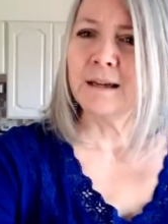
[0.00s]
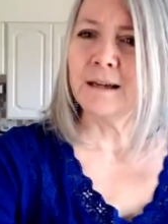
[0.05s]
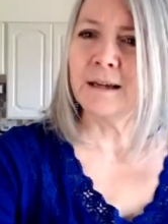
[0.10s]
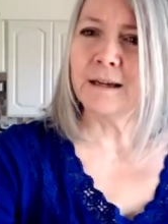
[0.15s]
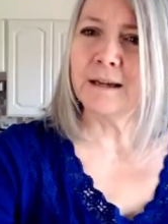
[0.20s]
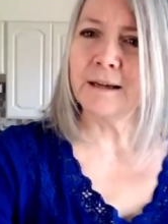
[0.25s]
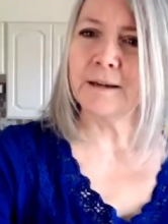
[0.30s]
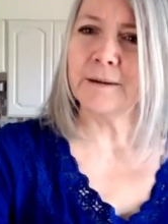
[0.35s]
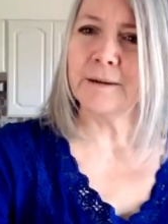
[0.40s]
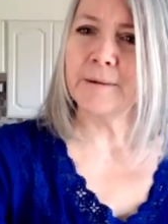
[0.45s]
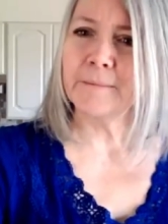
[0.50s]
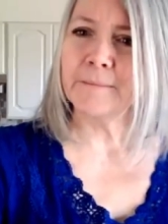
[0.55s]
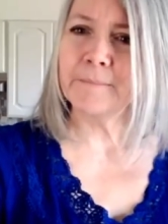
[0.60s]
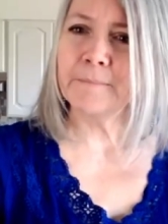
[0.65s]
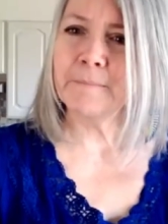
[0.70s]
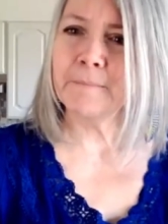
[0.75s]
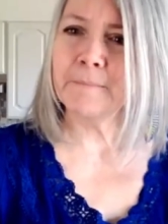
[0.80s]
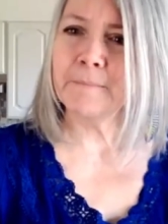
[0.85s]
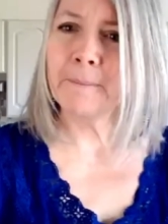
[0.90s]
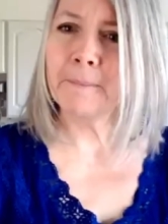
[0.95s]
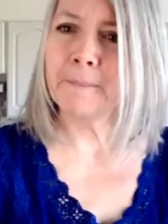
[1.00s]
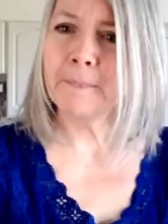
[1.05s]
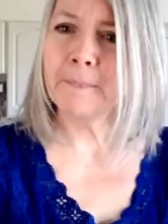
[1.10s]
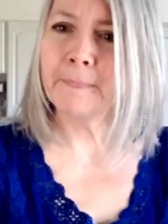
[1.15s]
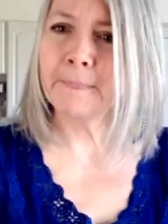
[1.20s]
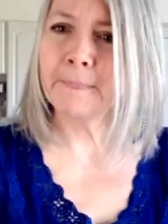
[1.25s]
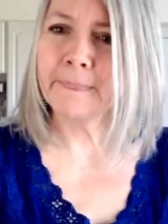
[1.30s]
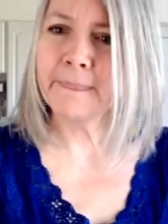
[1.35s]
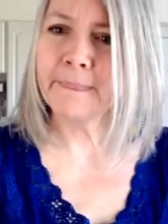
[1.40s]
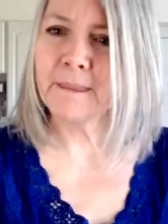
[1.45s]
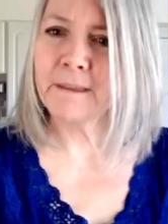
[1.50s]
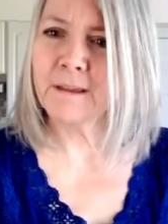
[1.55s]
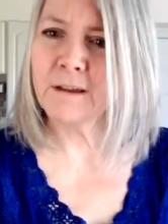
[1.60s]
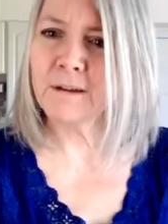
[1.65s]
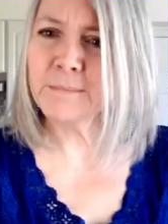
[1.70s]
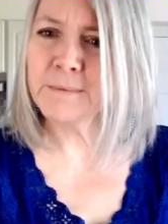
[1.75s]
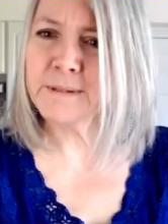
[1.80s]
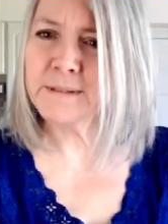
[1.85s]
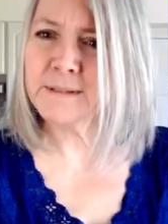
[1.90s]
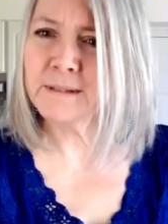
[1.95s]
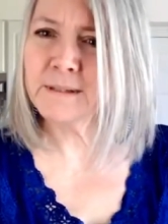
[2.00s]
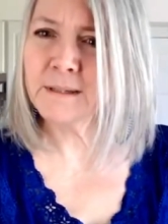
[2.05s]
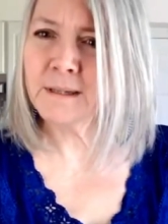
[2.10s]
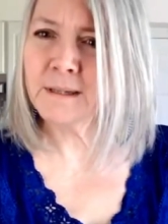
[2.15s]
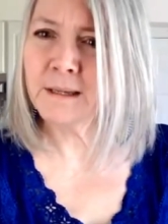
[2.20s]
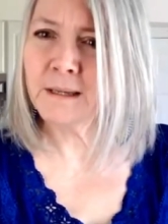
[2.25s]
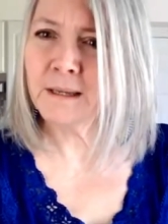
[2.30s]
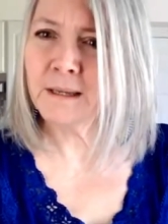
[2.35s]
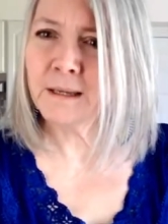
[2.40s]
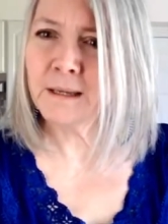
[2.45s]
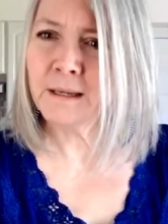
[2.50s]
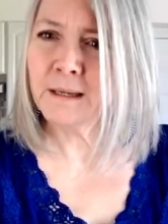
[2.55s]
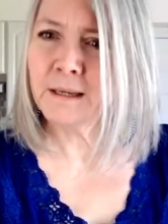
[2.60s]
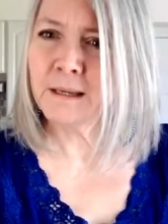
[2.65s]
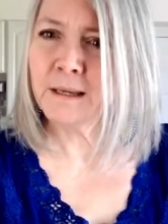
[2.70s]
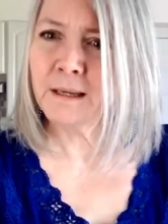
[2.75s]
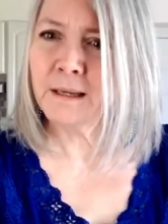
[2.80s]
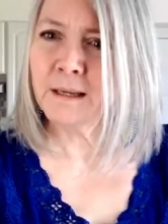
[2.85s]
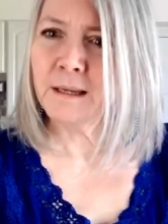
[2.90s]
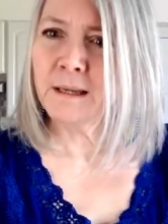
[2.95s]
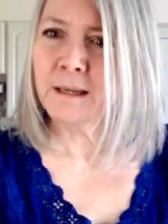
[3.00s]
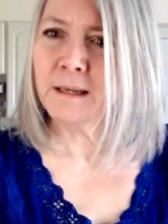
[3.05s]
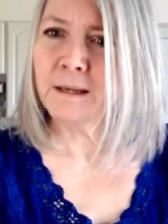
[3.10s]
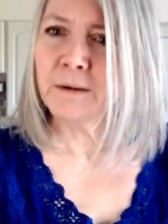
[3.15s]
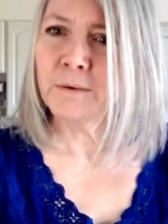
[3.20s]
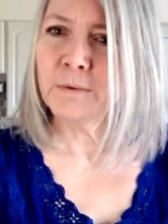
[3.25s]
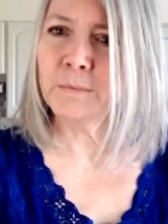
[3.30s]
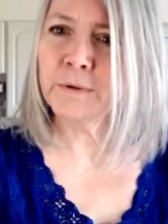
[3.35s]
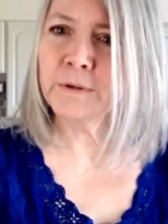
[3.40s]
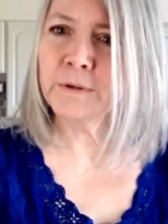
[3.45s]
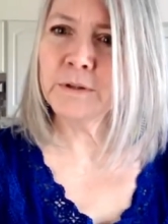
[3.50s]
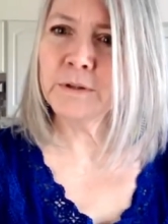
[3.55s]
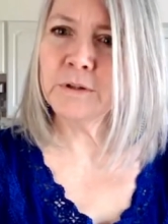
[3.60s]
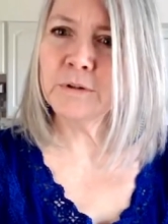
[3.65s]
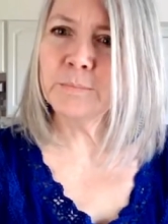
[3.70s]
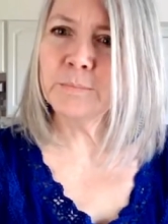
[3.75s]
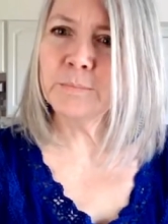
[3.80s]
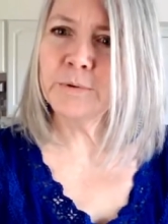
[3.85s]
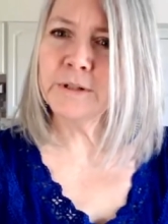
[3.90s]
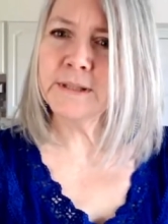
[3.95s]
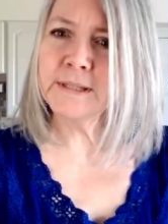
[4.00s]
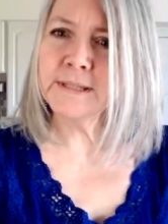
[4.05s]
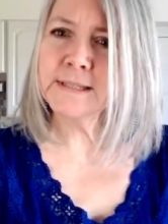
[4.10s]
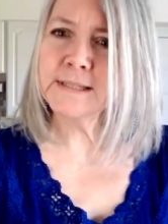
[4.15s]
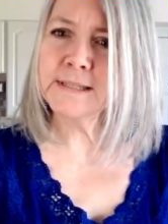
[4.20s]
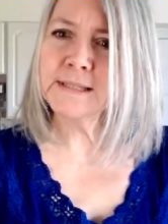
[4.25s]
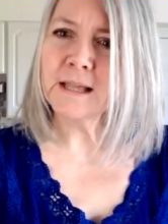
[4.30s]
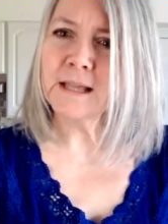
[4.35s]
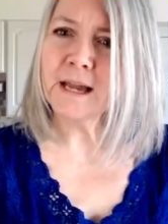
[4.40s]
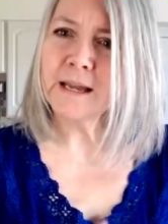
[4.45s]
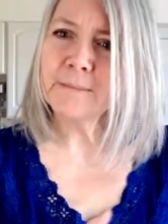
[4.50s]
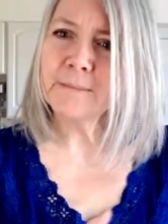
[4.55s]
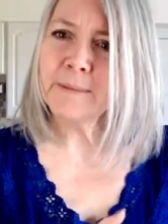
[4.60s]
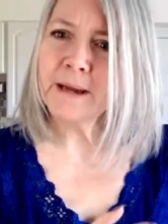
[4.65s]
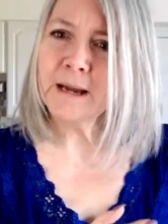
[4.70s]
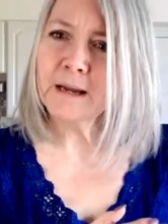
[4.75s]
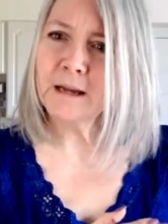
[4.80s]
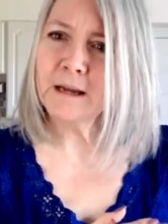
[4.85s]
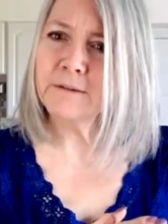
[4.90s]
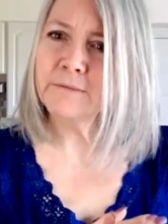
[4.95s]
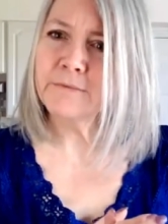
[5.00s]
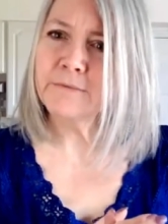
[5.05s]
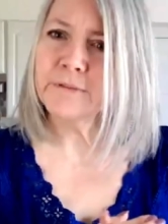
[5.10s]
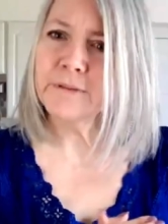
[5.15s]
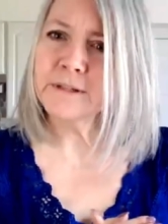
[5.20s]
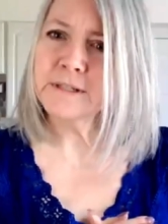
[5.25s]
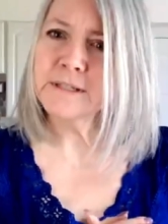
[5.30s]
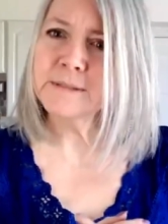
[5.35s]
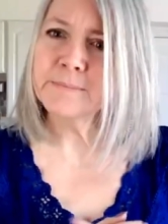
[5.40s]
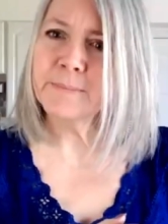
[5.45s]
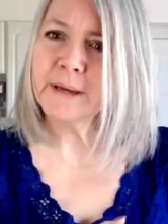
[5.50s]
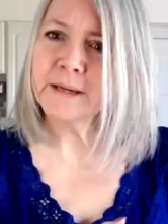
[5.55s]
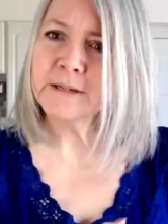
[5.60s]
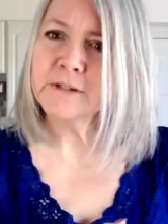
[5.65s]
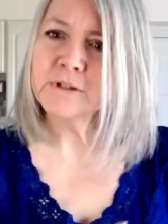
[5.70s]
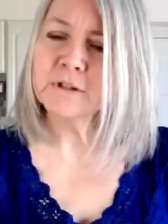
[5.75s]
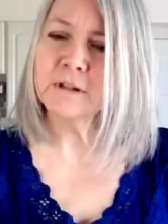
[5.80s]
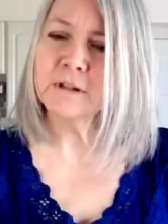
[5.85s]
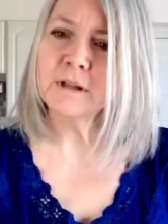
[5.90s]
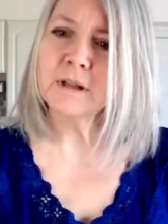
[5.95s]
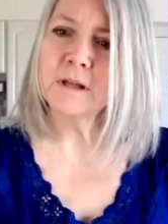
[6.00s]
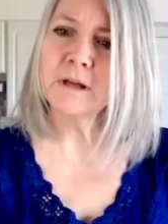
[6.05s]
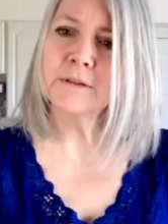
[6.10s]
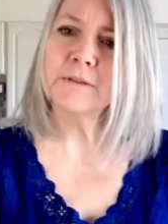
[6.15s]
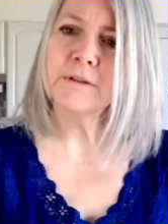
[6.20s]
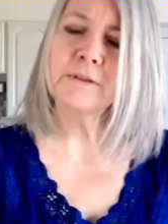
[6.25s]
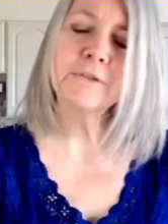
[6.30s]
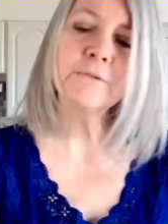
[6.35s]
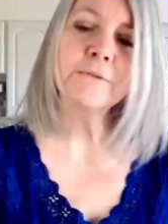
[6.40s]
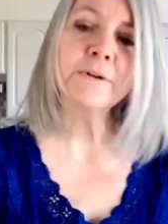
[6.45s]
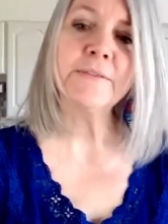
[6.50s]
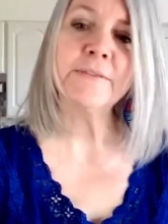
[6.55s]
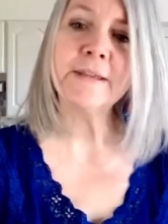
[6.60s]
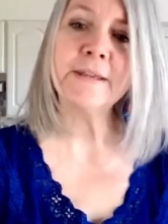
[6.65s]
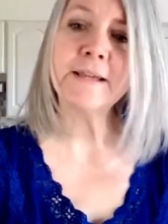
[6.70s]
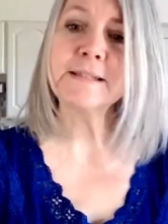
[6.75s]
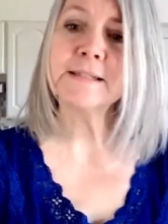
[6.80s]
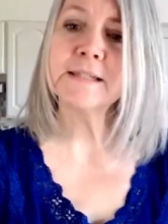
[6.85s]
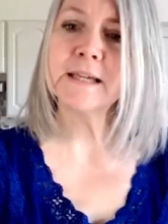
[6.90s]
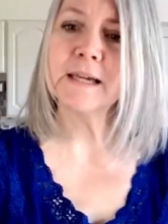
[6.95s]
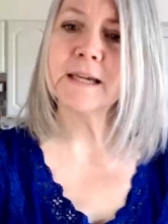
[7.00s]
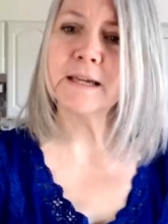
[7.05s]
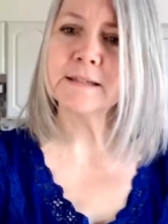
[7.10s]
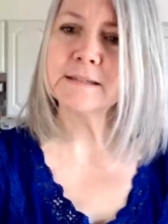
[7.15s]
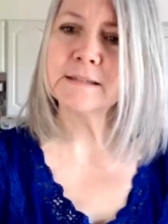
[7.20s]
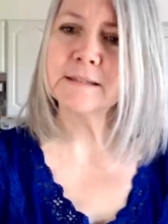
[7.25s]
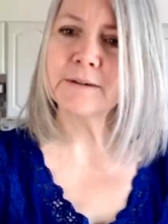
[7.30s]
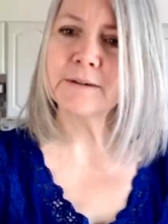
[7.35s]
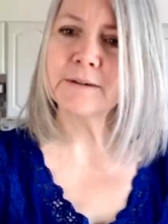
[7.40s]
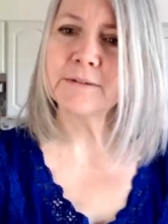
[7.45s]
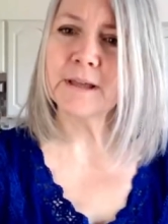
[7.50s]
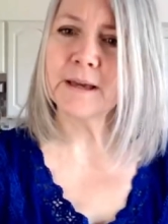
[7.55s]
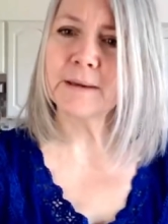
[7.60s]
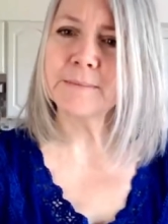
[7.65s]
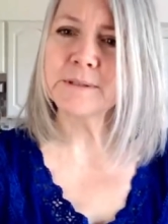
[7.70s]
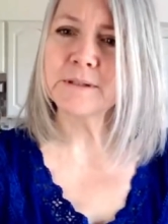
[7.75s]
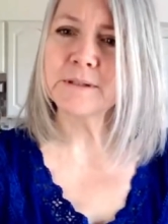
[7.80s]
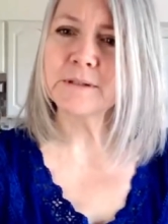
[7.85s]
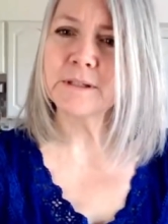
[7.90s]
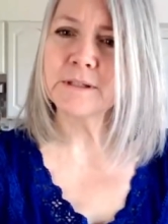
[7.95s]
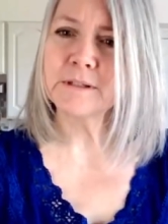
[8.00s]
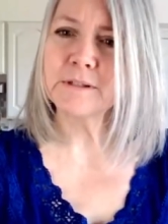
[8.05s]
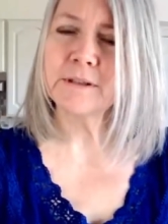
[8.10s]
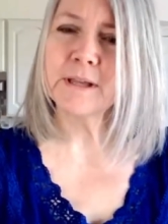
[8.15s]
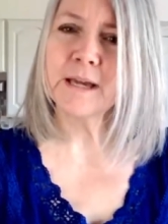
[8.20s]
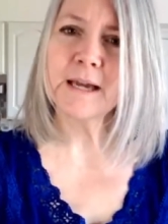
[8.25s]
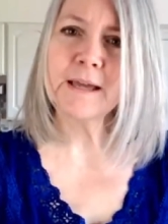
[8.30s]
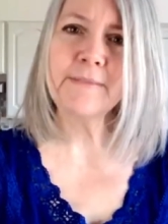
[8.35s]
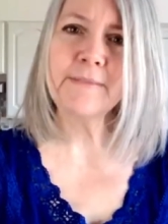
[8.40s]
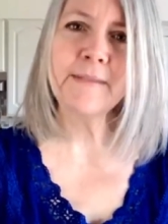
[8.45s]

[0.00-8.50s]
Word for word: Um, Oops. Will you put the slide back up for the special on the three things? Yes, I will absolutely do that.